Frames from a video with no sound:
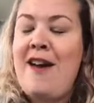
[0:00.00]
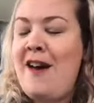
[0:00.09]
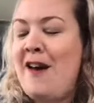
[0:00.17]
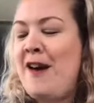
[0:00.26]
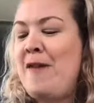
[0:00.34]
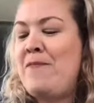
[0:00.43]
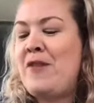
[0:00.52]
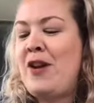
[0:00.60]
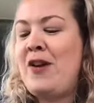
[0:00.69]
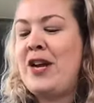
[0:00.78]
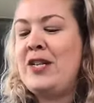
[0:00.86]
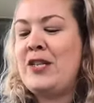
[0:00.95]
All
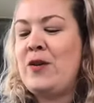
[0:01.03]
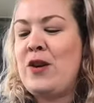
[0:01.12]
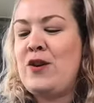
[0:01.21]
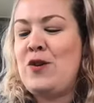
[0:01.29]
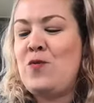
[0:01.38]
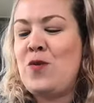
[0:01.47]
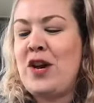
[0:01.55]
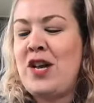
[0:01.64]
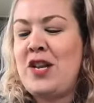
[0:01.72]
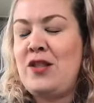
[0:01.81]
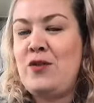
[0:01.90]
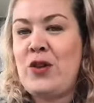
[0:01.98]
right, so I know
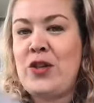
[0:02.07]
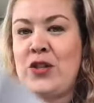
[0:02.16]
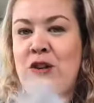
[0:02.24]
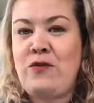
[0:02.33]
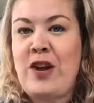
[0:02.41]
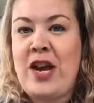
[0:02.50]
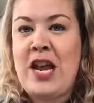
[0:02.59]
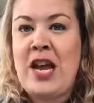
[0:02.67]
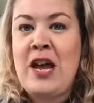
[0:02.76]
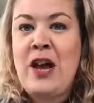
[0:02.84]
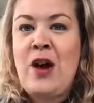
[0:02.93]
Wyatt and Lucas are ready.